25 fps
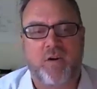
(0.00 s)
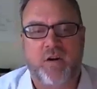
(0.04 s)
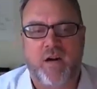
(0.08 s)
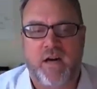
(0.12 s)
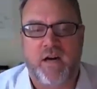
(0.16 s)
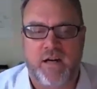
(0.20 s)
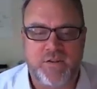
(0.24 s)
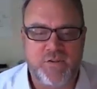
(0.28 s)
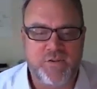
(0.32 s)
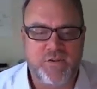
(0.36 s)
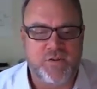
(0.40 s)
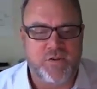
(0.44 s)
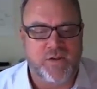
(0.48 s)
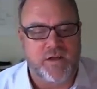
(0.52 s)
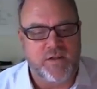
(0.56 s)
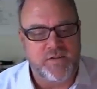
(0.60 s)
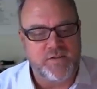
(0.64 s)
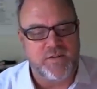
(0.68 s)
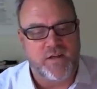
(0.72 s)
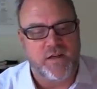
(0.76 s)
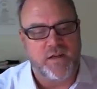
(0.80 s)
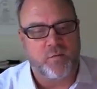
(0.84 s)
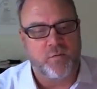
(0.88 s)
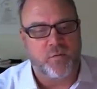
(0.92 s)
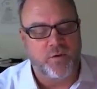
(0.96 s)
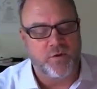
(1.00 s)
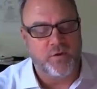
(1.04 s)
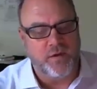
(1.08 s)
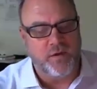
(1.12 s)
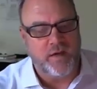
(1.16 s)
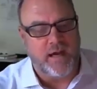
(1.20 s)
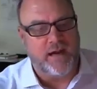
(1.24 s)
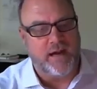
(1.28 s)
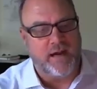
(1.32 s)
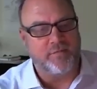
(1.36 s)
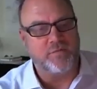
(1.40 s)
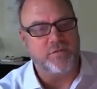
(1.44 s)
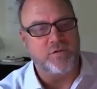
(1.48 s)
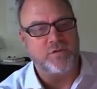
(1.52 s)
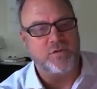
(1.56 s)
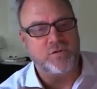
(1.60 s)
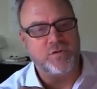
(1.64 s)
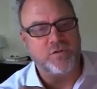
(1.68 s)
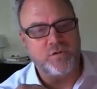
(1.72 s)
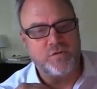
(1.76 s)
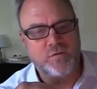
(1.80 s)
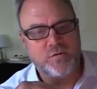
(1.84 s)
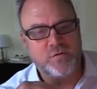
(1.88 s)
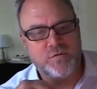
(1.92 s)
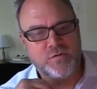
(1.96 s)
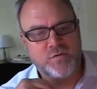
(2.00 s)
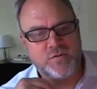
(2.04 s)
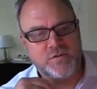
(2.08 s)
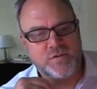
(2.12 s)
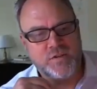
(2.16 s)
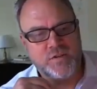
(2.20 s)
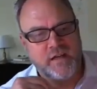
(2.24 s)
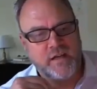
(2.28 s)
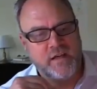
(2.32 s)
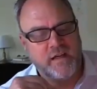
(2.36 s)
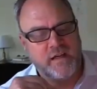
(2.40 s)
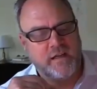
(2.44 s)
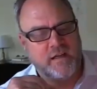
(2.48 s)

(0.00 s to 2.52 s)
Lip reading: constructs like, well, you have to choose